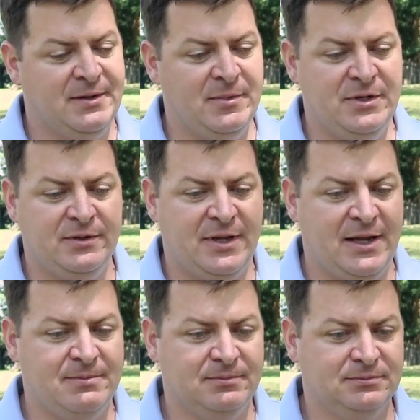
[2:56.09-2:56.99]
I mean, you
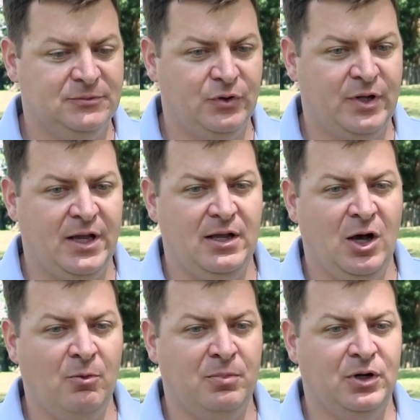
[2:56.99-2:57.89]
can't
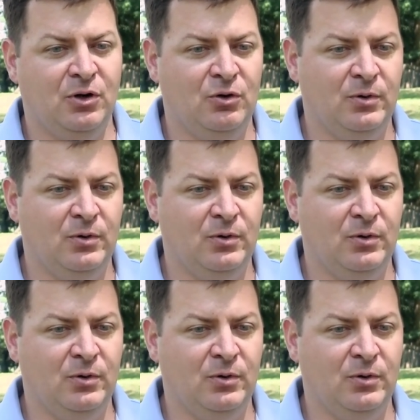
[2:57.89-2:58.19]
help but go